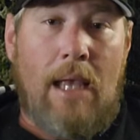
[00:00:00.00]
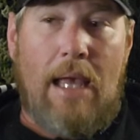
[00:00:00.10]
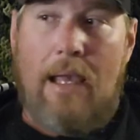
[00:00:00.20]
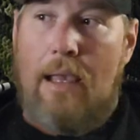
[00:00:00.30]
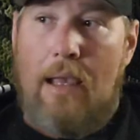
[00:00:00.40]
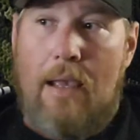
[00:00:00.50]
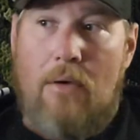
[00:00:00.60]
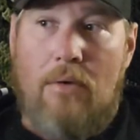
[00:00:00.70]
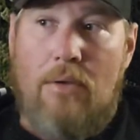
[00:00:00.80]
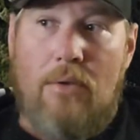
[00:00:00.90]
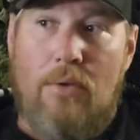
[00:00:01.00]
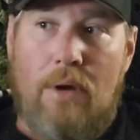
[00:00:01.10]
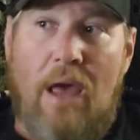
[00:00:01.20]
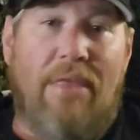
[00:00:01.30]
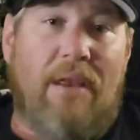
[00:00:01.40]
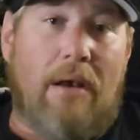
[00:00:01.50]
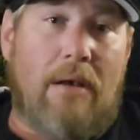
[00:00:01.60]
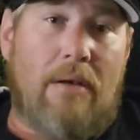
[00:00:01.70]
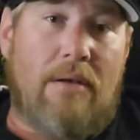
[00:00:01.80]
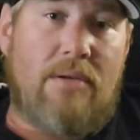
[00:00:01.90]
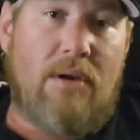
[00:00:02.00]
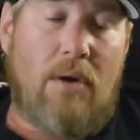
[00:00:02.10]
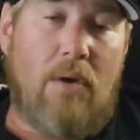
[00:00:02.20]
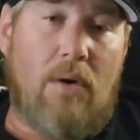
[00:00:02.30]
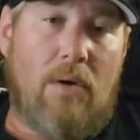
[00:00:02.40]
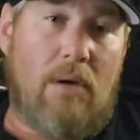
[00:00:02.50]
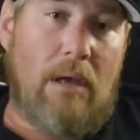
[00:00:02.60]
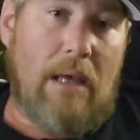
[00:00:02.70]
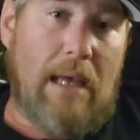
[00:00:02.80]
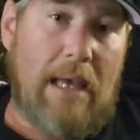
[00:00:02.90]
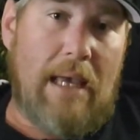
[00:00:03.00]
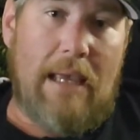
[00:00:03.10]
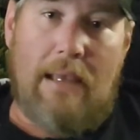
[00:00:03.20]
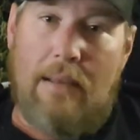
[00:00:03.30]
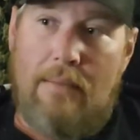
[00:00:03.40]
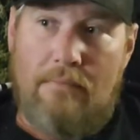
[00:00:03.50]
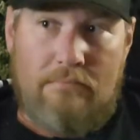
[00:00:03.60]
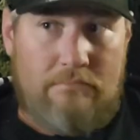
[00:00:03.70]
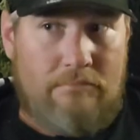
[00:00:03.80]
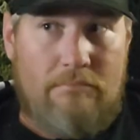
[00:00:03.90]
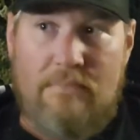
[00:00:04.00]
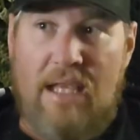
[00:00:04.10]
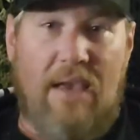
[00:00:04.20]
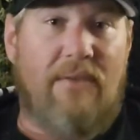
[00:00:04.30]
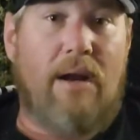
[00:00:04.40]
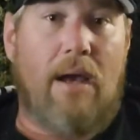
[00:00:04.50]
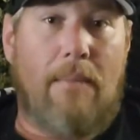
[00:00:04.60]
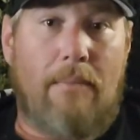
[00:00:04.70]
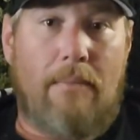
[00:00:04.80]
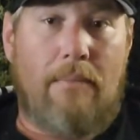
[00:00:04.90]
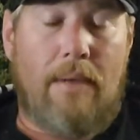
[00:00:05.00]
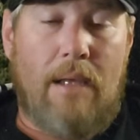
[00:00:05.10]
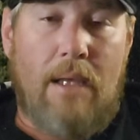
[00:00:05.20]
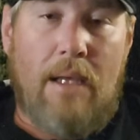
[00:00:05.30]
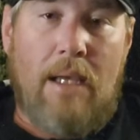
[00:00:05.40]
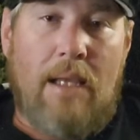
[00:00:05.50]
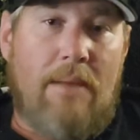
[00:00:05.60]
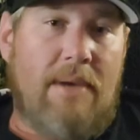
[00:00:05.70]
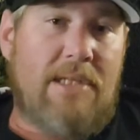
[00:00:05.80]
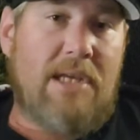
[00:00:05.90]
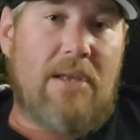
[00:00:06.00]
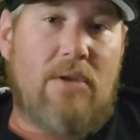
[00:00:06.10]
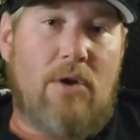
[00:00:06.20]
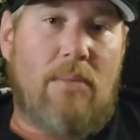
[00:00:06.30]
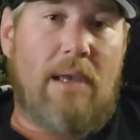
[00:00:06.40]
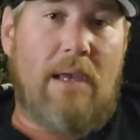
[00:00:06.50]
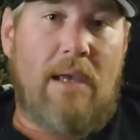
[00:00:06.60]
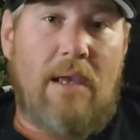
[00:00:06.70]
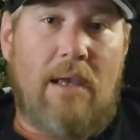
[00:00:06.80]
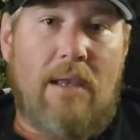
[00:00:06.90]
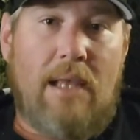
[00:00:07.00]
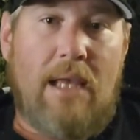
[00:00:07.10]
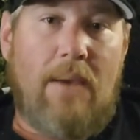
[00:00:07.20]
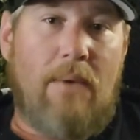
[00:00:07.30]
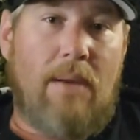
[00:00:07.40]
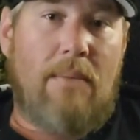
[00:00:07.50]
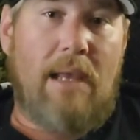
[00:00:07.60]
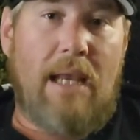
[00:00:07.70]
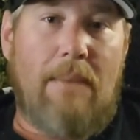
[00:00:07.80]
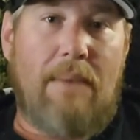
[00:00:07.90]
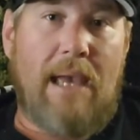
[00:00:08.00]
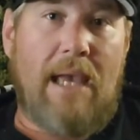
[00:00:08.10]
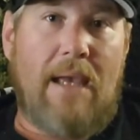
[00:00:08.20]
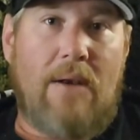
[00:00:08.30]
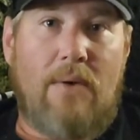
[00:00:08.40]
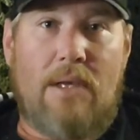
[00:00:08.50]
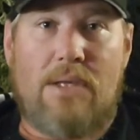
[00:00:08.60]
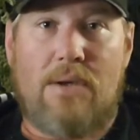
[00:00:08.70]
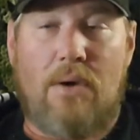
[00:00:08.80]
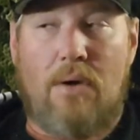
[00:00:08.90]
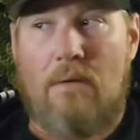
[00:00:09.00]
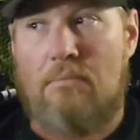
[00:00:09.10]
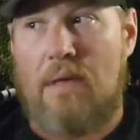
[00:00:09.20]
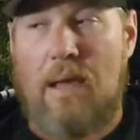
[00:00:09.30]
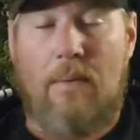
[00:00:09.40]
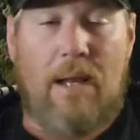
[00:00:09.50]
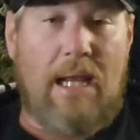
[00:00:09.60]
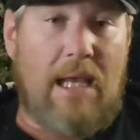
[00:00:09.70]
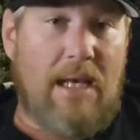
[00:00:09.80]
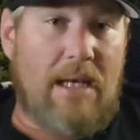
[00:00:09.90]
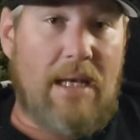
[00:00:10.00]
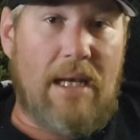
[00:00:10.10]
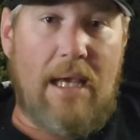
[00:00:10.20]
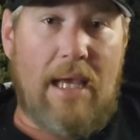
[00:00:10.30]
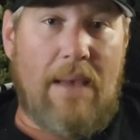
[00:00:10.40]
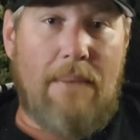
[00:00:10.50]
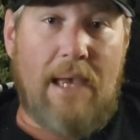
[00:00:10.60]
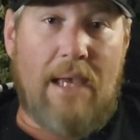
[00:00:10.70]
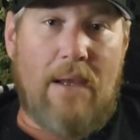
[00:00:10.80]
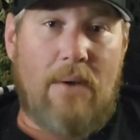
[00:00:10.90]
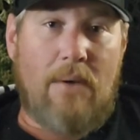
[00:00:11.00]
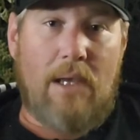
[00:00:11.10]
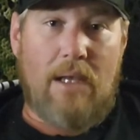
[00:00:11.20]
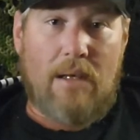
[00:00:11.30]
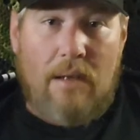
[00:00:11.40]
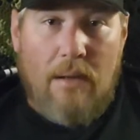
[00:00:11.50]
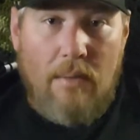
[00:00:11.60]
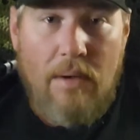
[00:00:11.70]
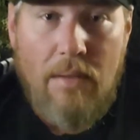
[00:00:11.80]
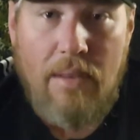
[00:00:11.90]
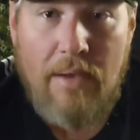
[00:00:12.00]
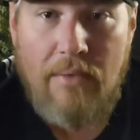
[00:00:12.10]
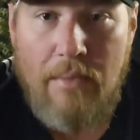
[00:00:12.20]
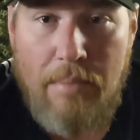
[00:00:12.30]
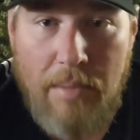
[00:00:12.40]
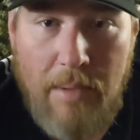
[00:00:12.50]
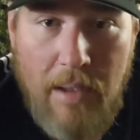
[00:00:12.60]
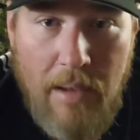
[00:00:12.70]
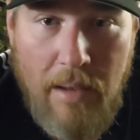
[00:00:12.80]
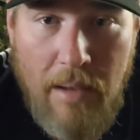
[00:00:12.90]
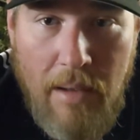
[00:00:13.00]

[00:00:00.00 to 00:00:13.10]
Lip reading: I couldn't do nothing. So I gave it up. Then my son told me that he wanted me to get back into it, so I went ahead and did it. I got back into it, and what do you think if I bring my...